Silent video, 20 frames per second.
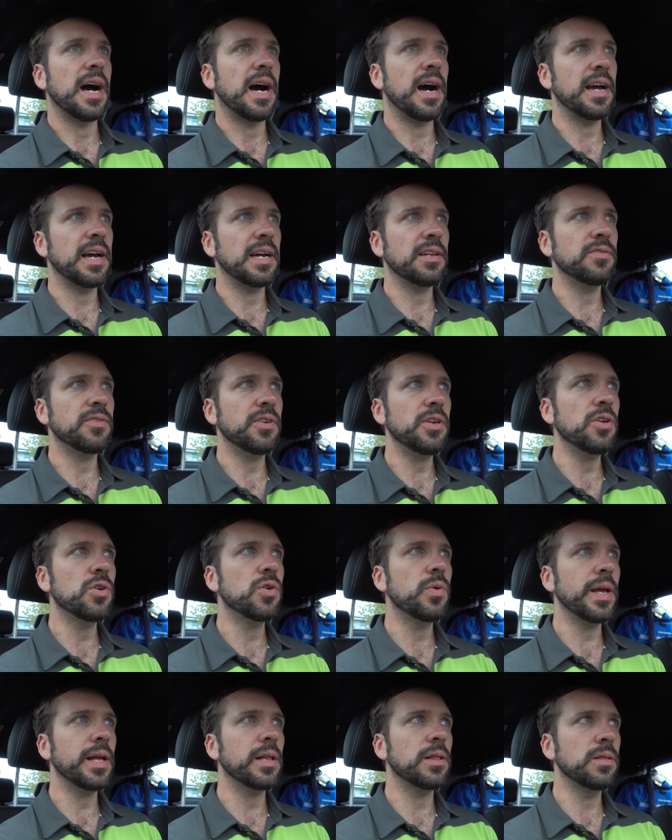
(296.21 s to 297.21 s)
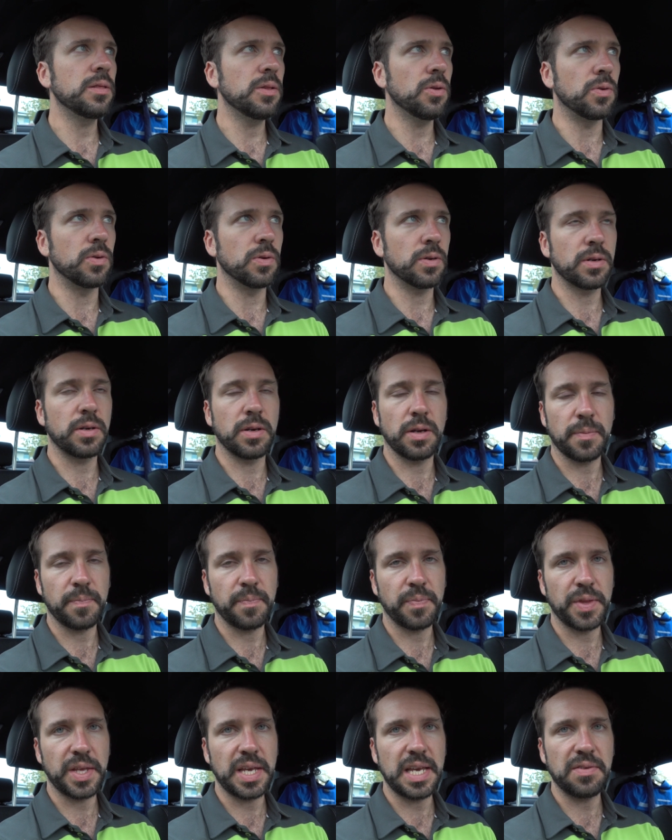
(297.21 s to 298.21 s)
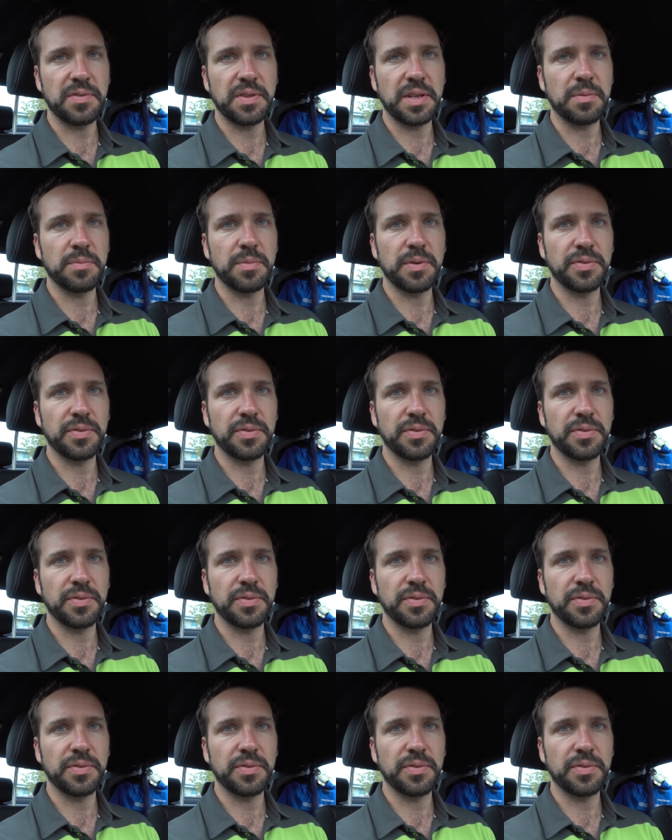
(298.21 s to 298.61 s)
I had a very quick look the evening